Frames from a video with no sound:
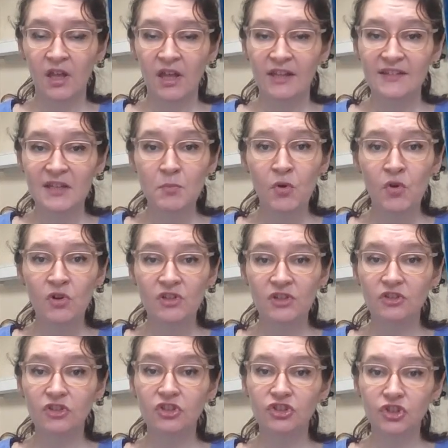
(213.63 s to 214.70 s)
It's
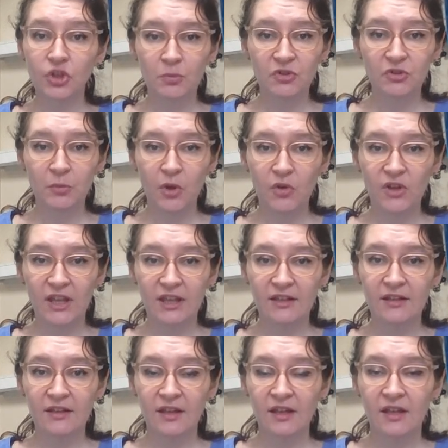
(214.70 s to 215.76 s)
important to stop
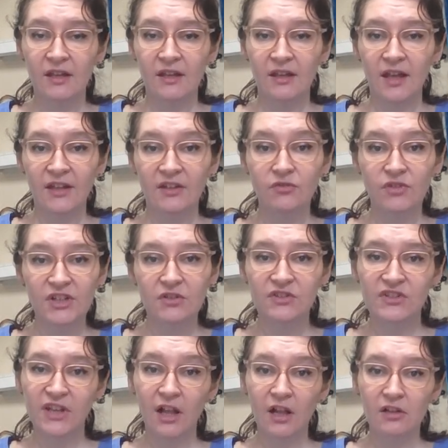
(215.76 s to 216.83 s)
smoking and
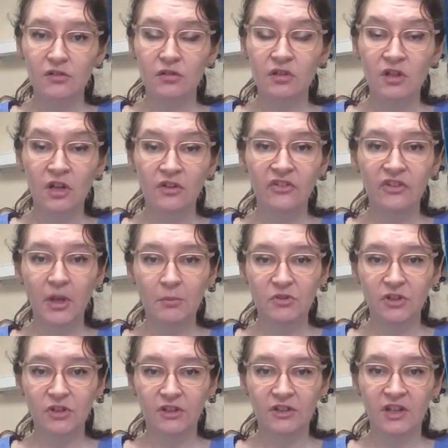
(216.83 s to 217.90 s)
reduce alcohol
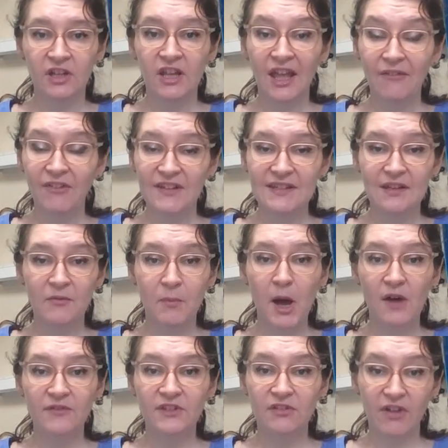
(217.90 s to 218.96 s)
consumption if it's
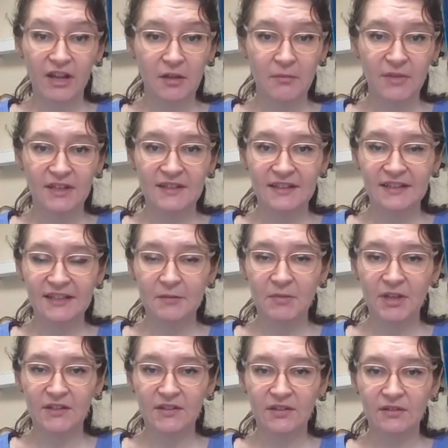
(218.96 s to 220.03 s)
above the recommended
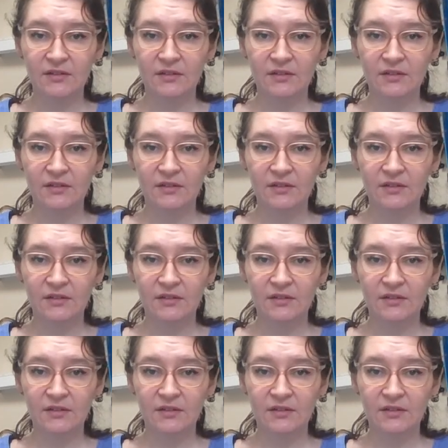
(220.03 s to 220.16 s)
limit.